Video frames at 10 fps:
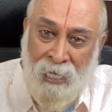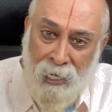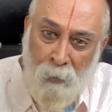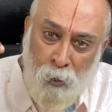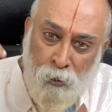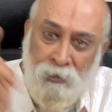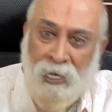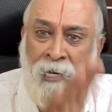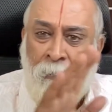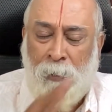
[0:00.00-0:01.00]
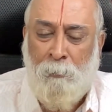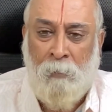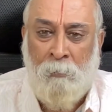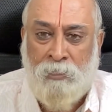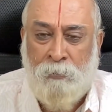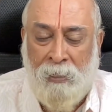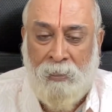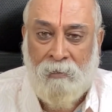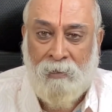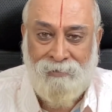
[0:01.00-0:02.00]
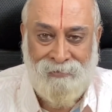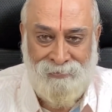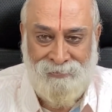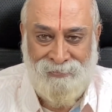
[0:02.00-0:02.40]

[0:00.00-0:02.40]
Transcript: They are able to train people much better.